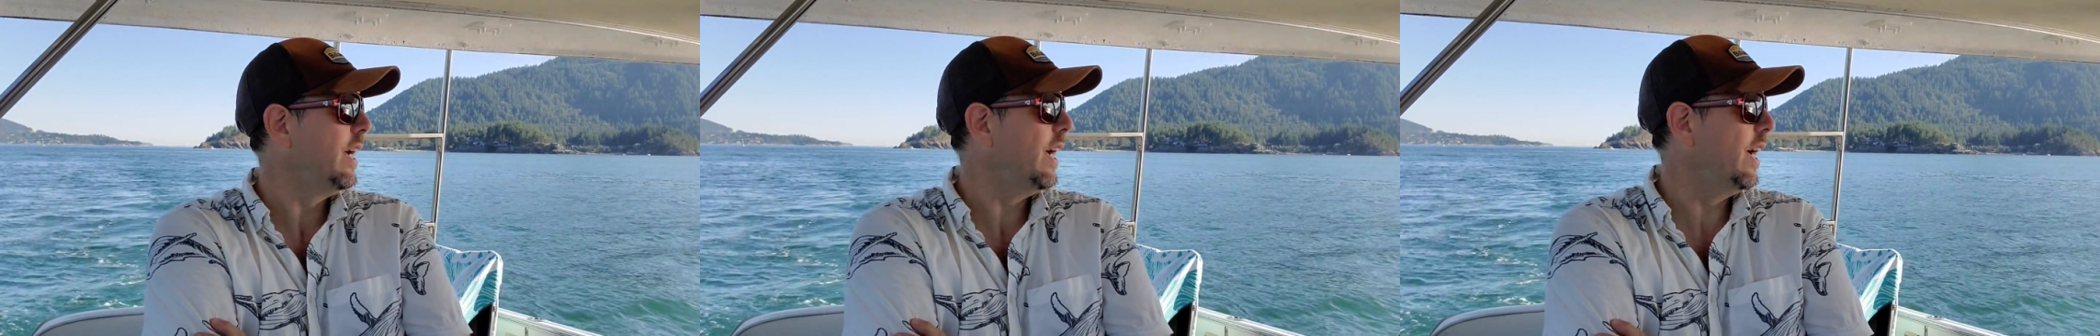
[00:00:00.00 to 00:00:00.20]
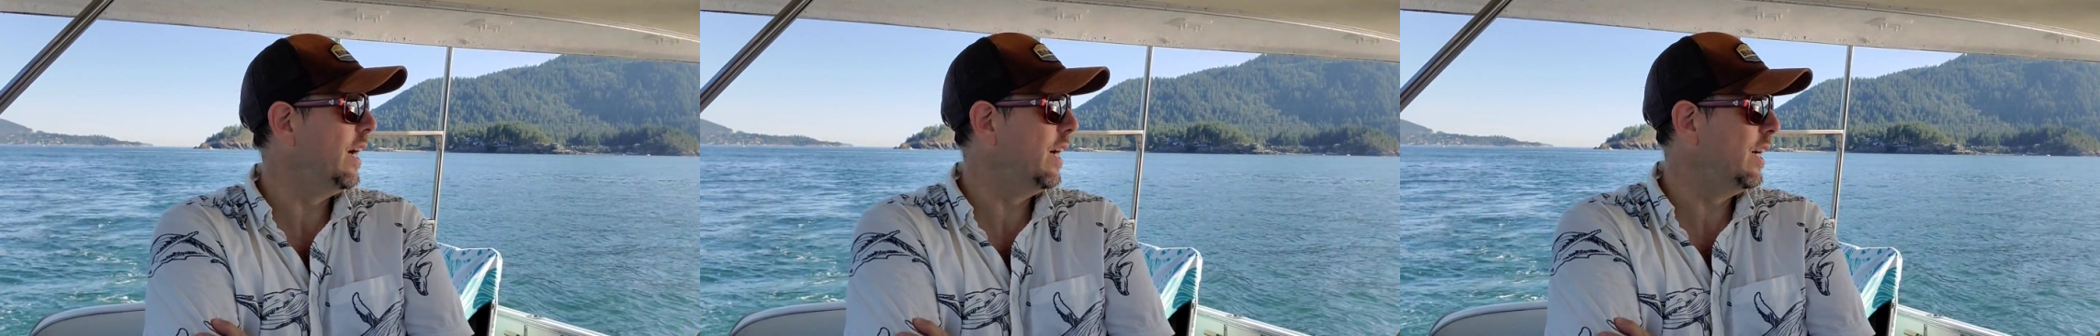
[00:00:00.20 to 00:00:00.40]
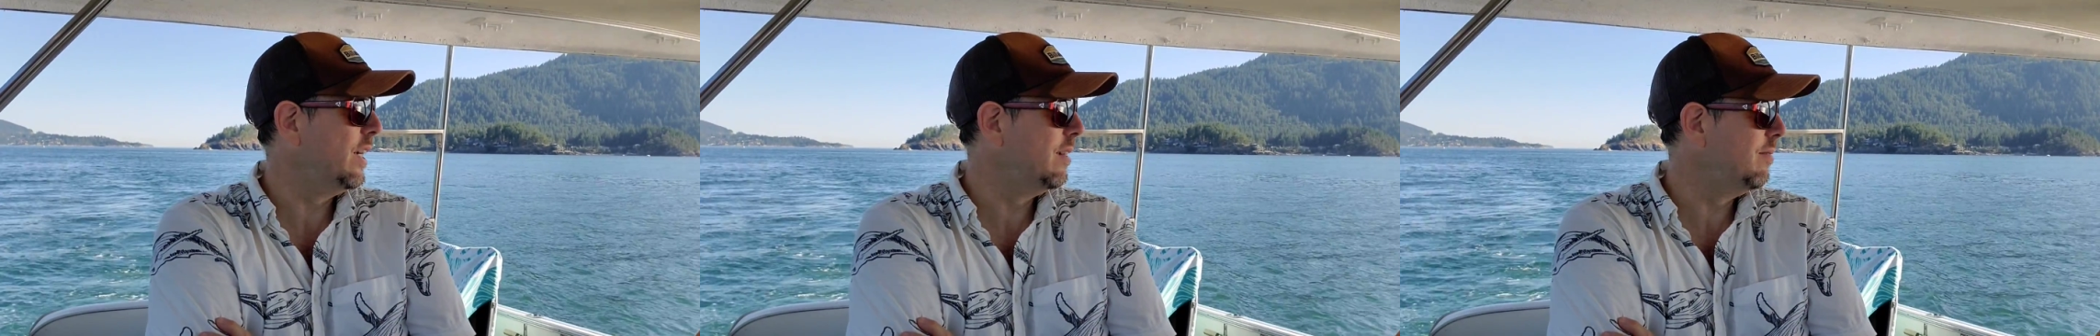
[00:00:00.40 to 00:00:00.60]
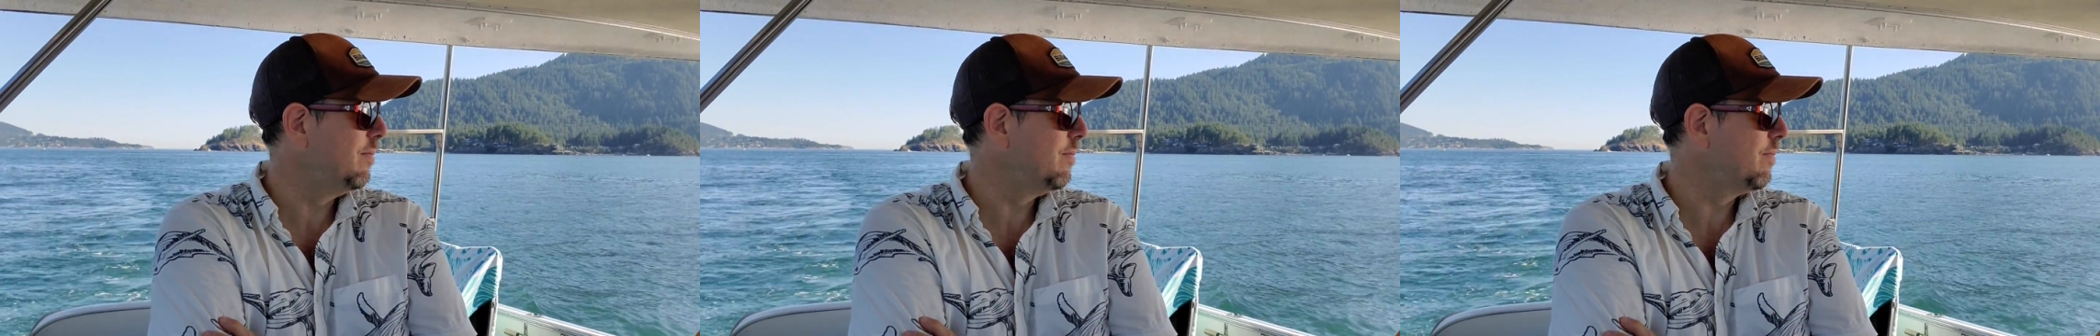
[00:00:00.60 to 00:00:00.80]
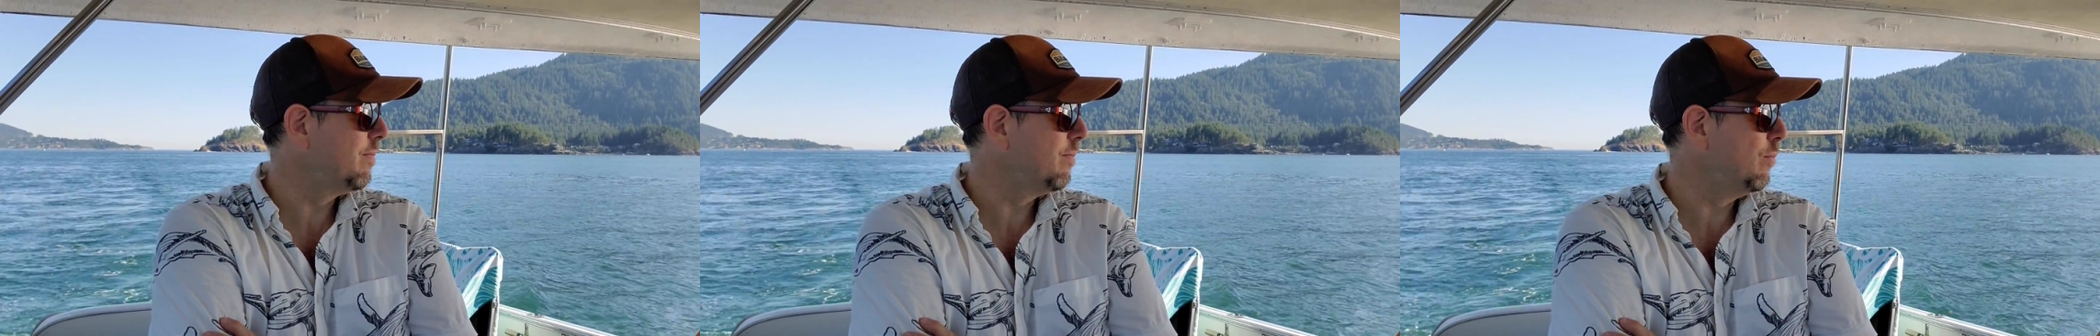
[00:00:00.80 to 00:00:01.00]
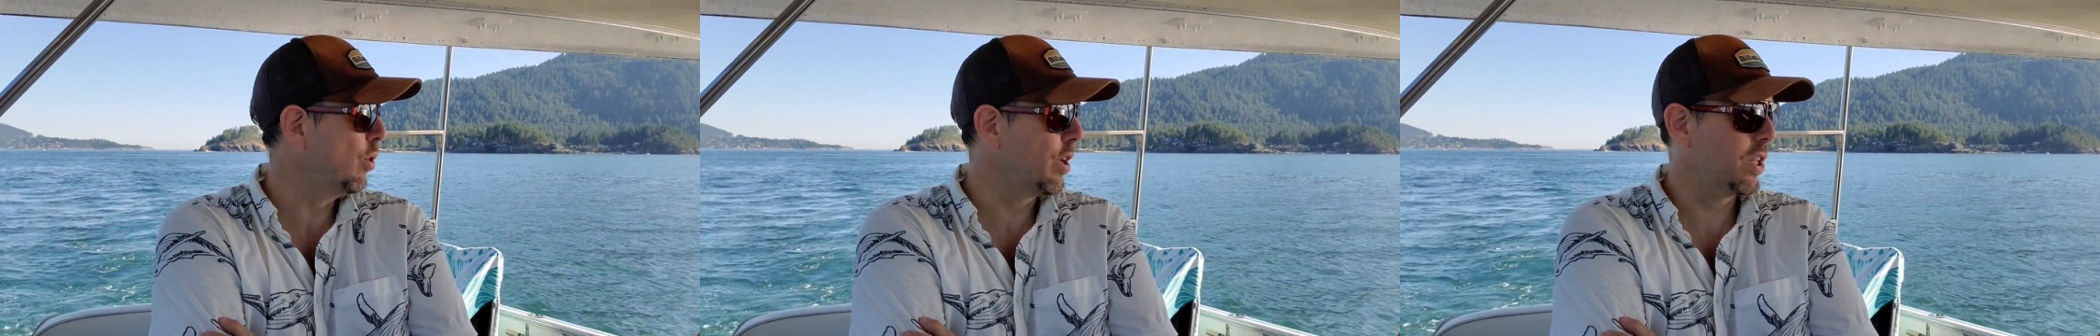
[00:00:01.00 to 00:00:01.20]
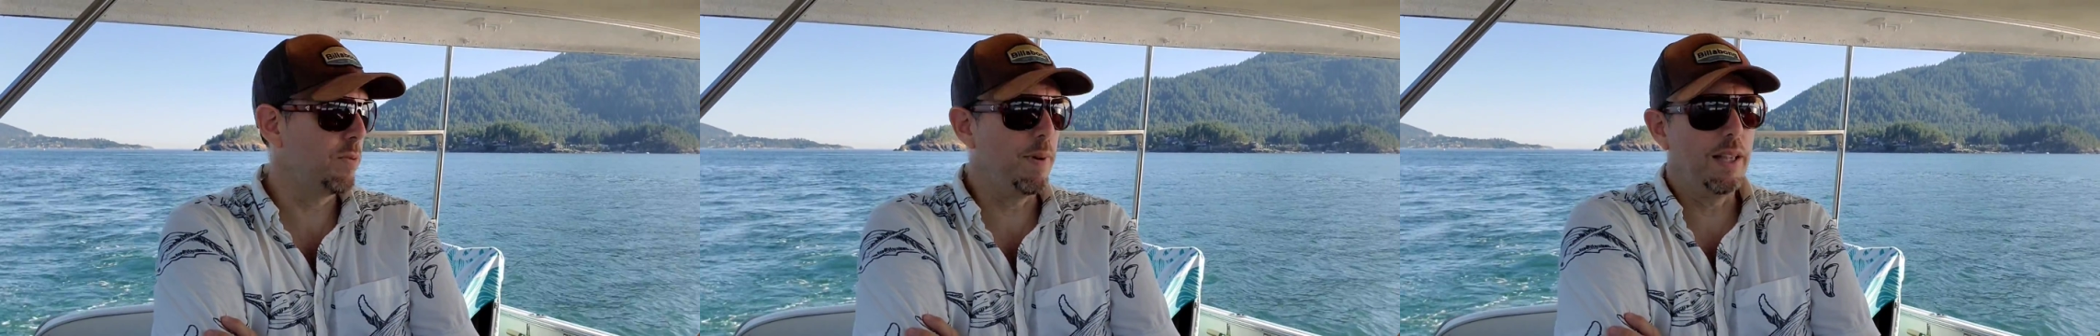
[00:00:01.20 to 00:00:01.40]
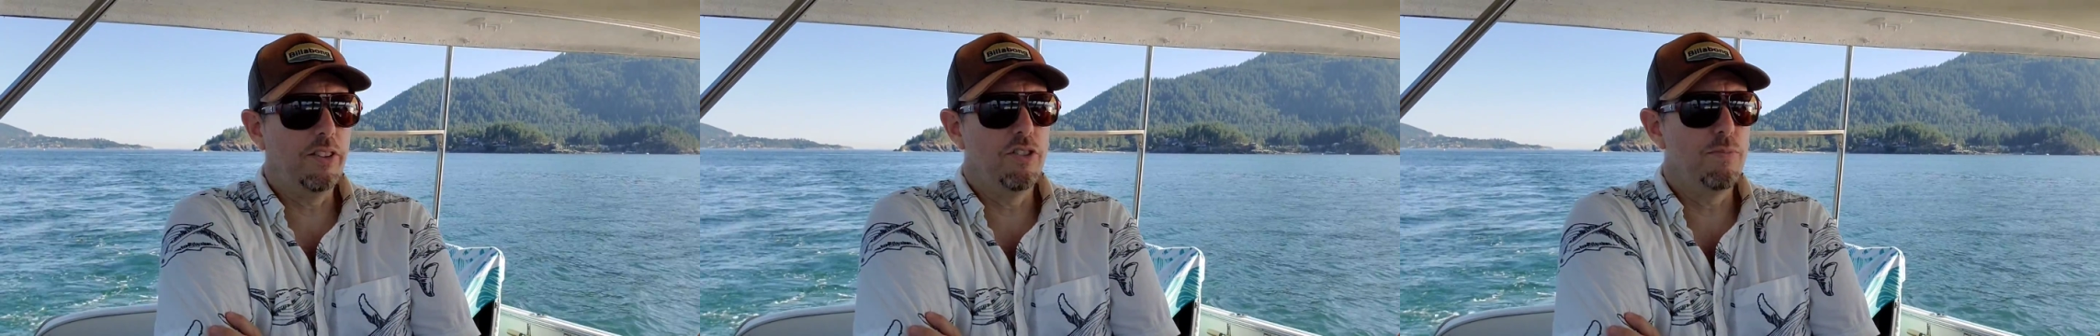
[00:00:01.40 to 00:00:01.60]
um, more
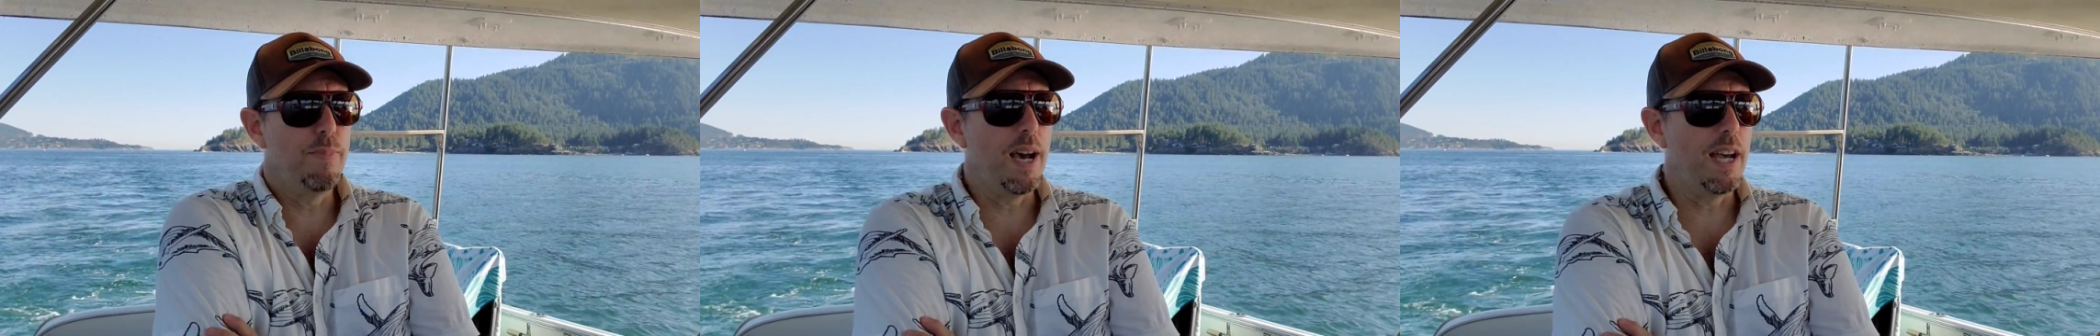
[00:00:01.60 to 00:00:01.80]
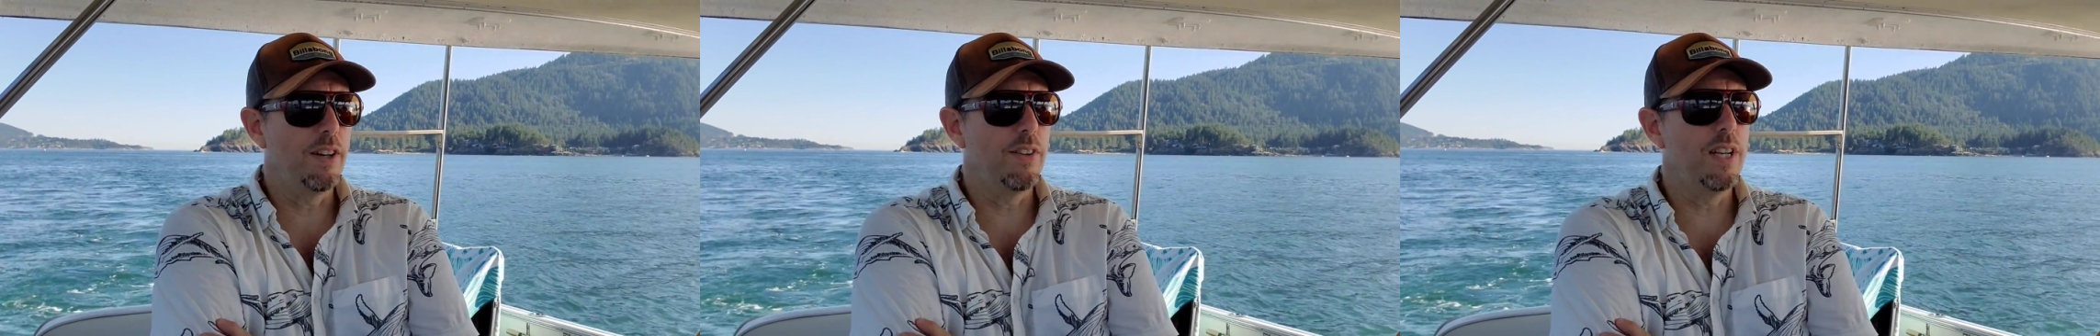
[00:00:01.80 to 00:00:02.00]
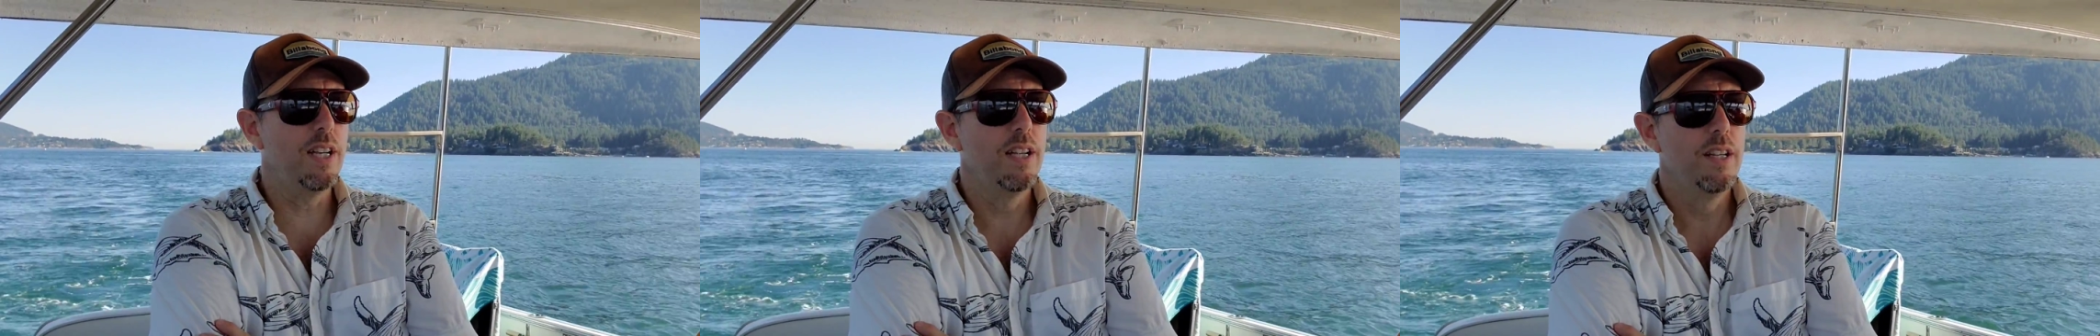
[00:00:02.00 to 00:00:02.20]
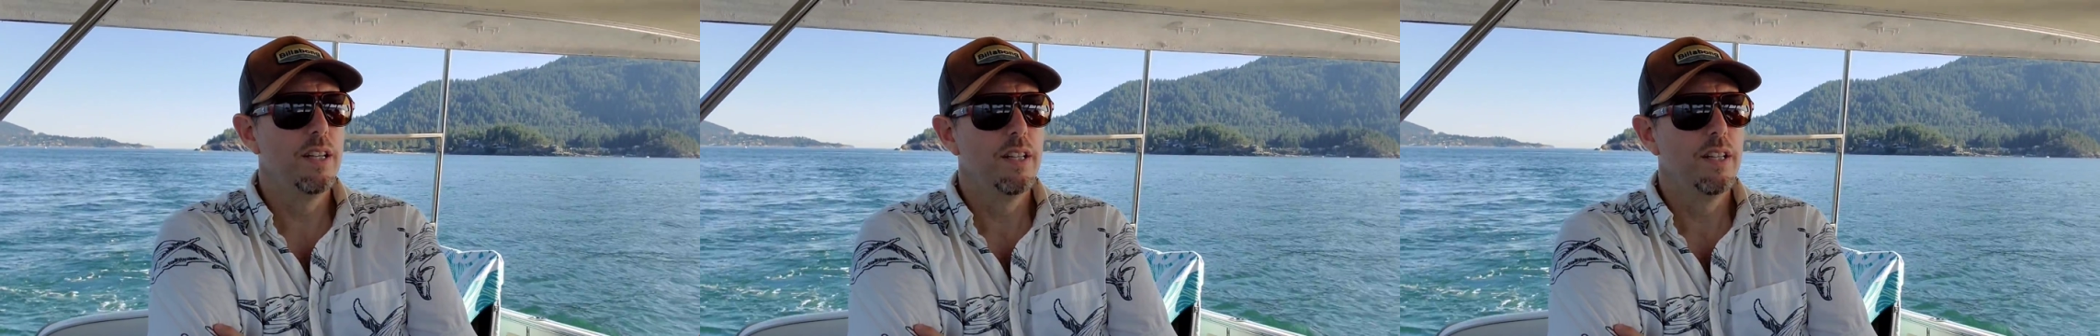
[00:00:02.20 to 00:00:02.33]
expensive battery.